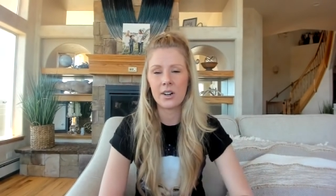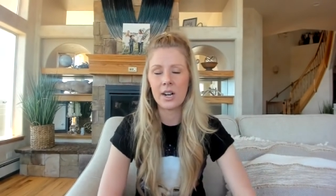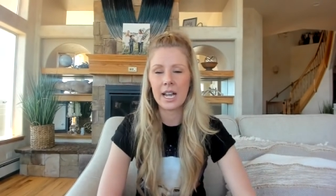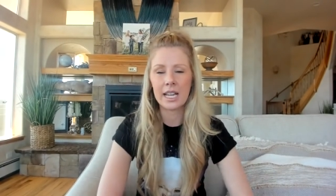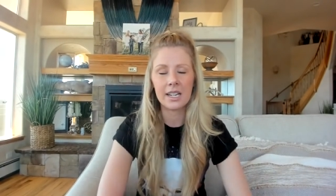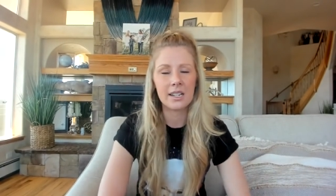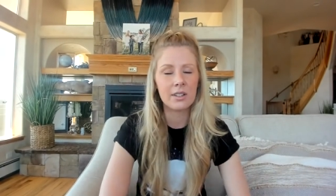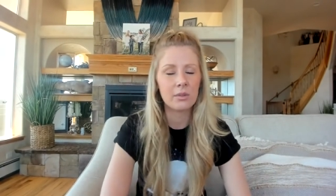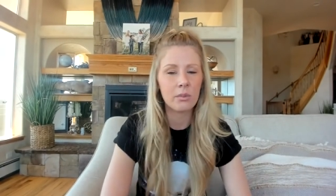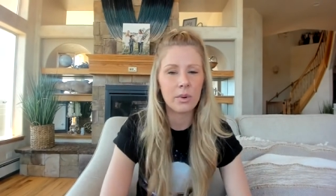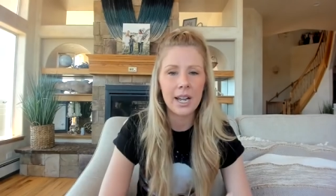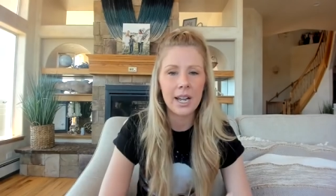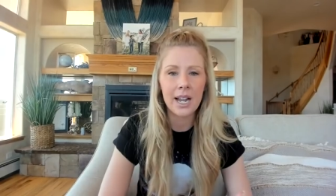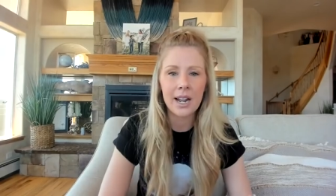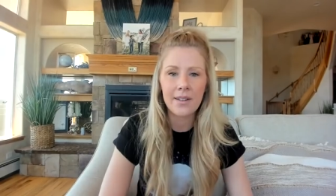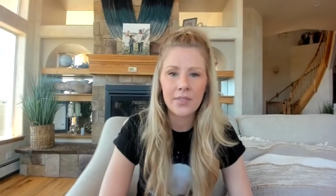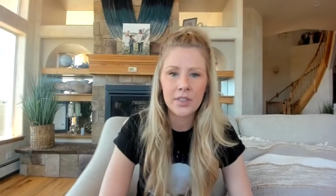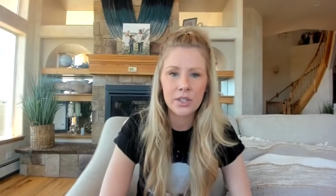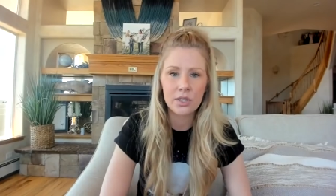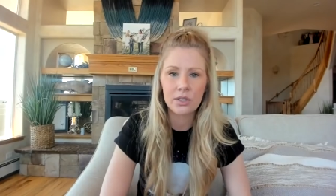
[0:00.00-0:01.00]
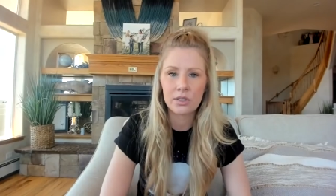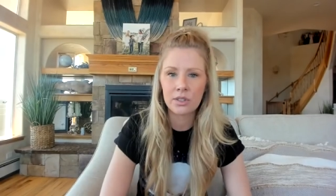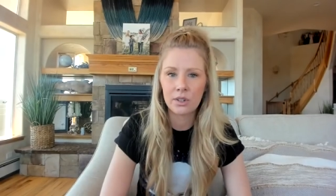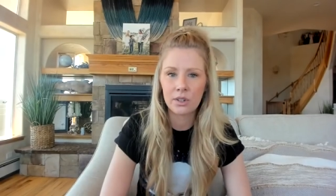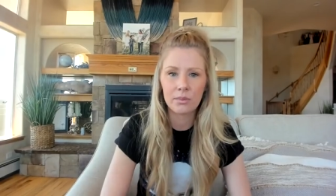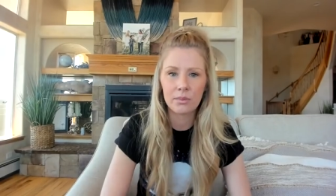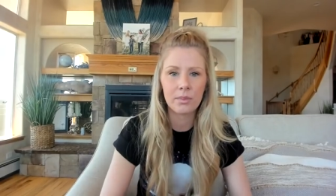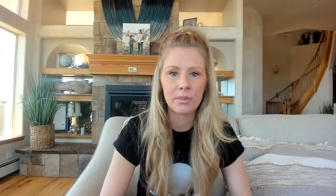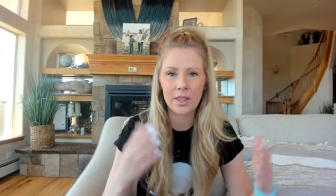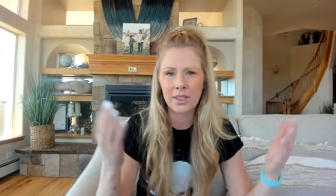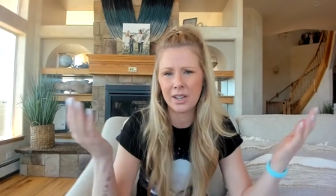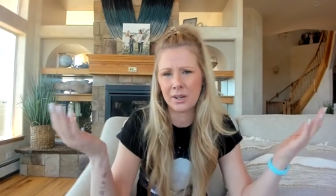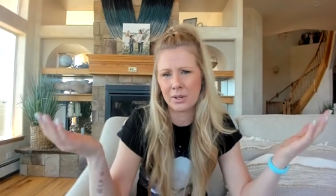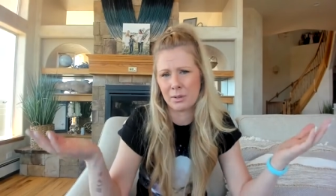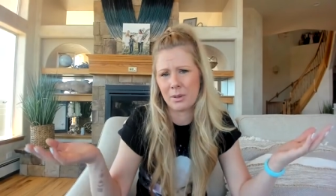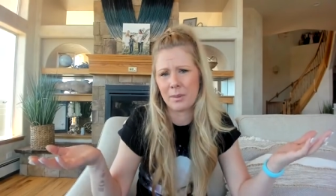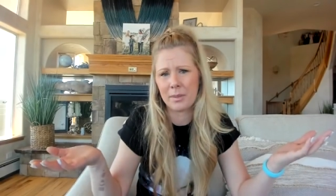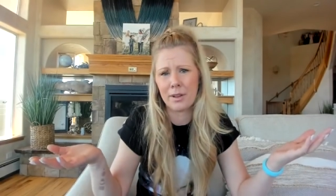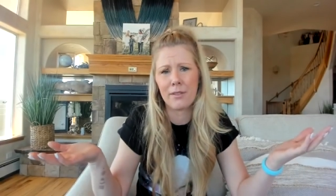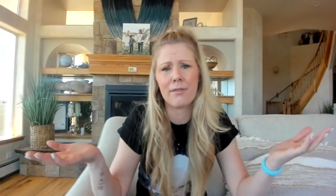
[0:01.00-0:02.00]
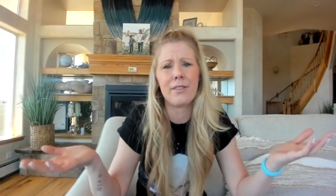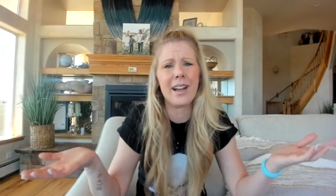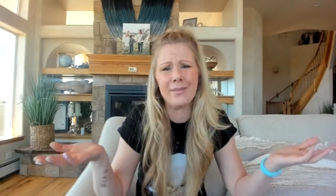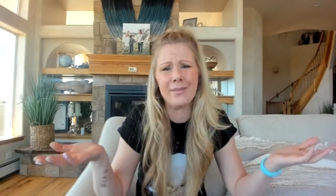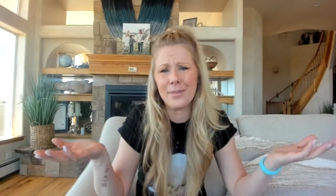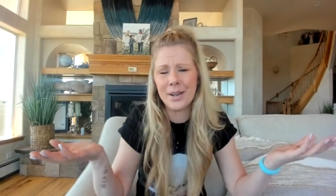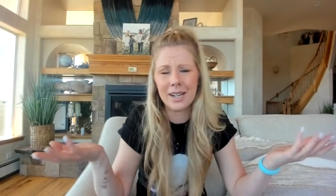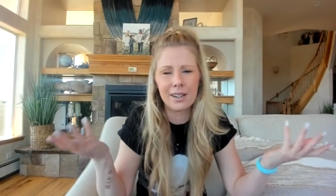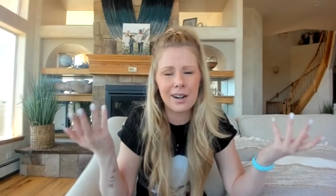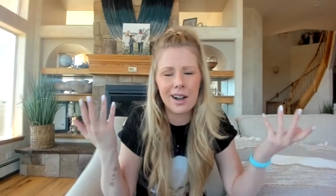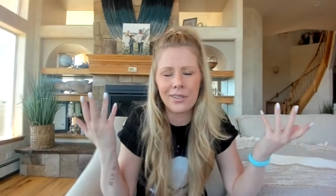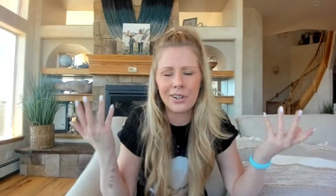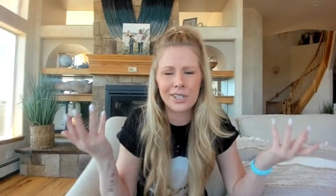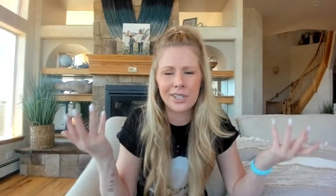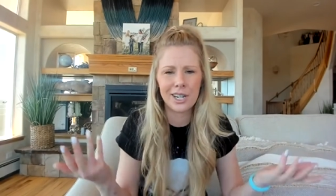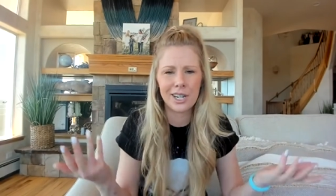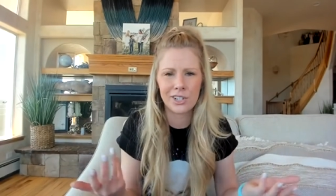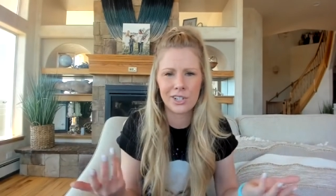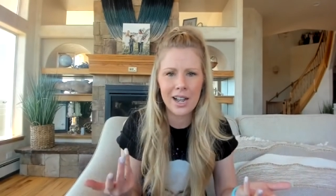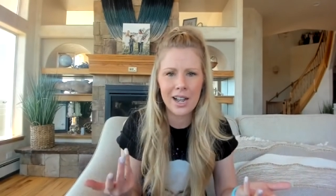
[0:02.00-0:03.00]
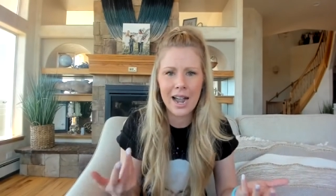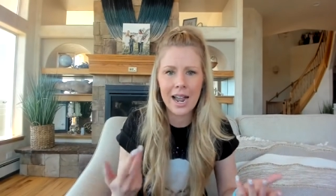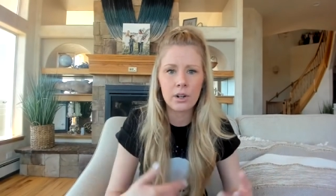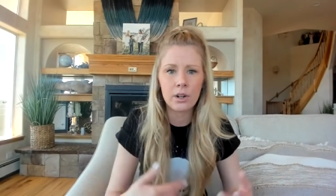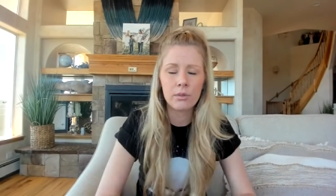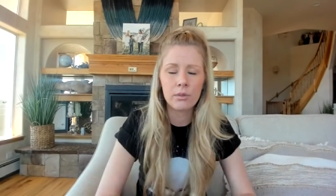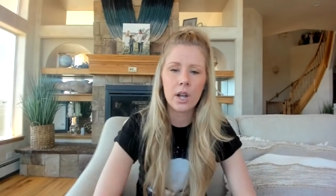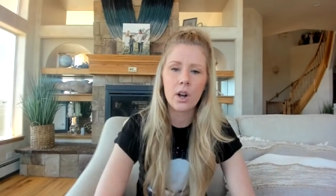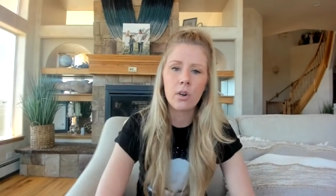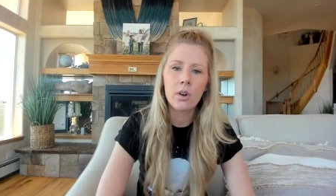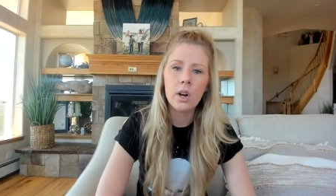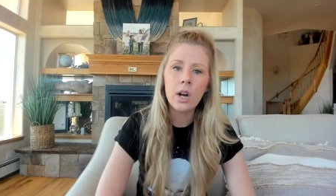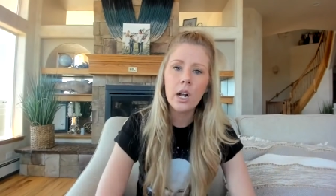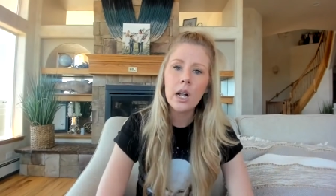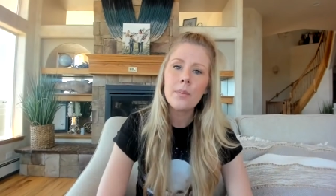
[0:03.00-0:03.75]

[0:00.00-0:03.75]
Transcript: And we had this, you know, I think it was probably a five minute conversation. I don't know.